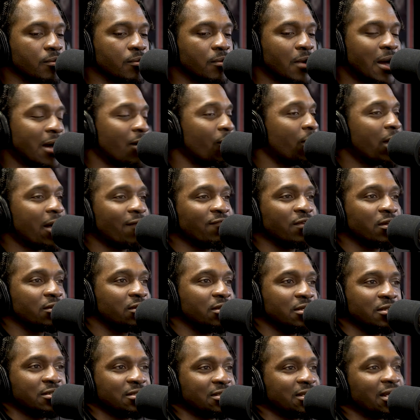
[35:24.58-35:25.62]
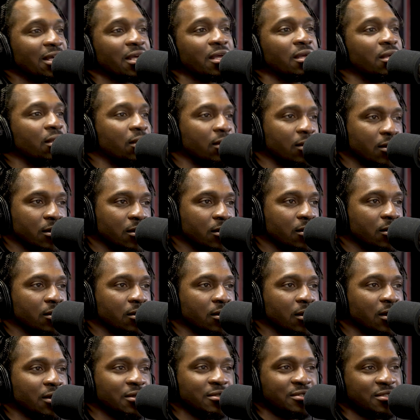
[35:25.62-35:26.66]
have nothing to say
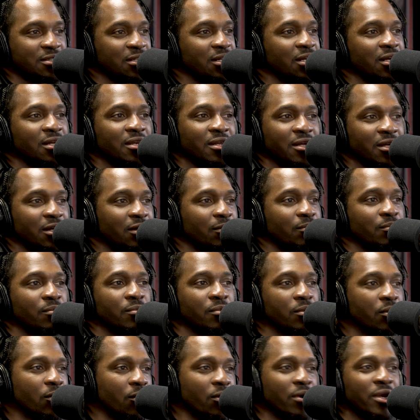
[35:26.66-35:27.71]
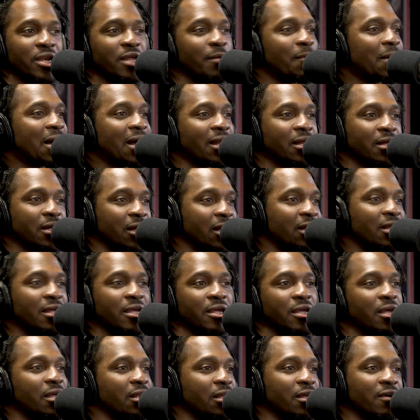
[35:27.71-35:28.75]
in seeing him or anybody,
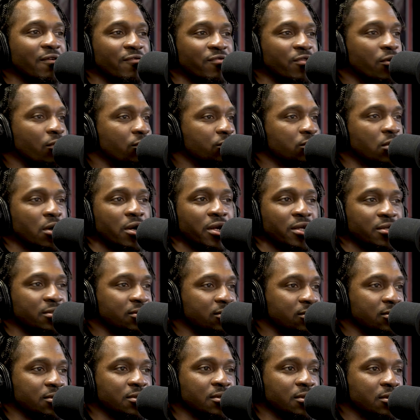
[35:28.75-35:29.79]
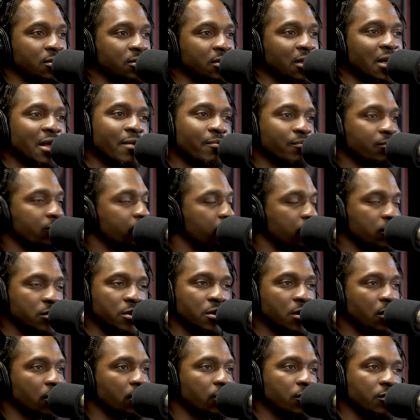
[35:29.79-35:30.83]
any of those artists that I'm, you
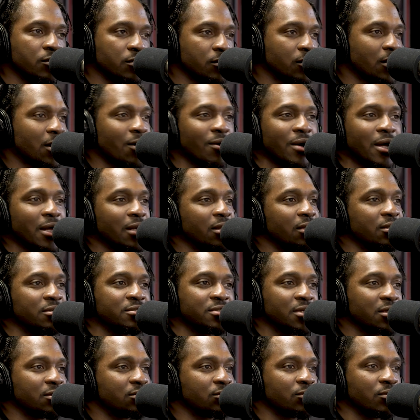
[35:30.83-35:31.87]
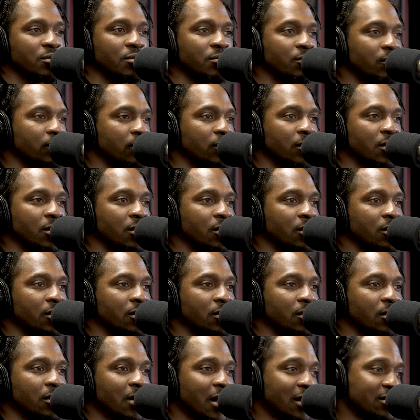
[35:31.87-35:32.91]
know, I don't got nothing to say to him.
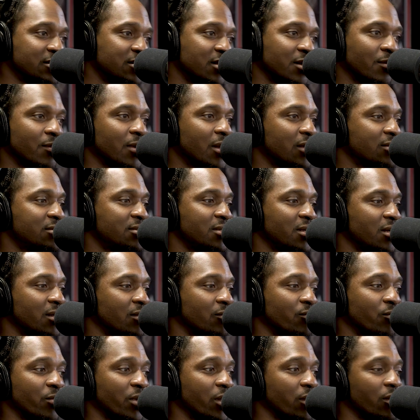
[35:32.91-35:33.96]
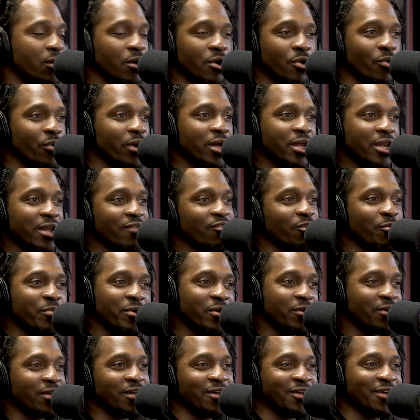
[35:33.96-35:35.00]
I said what I said. We ain't never been,